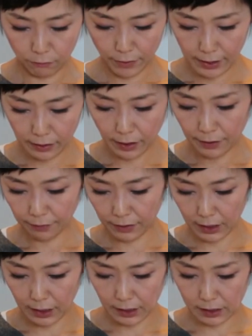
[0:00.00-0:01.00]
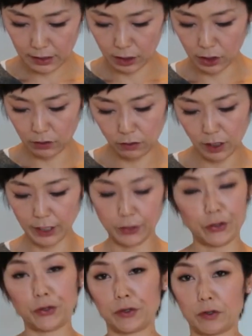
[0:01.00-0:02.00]
when these newly
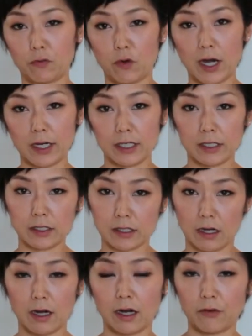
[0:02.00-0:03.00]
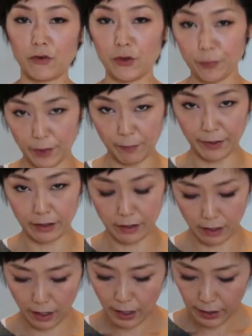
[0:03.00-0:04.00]
cooked ones are room
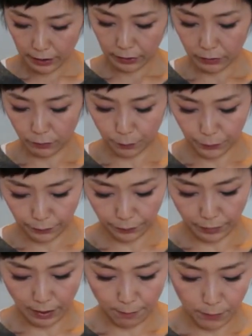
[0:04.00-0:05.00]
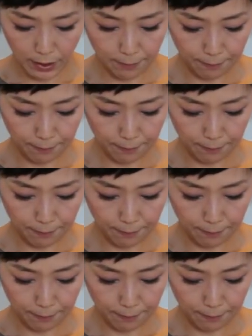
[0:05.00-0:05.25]
temperature, you put them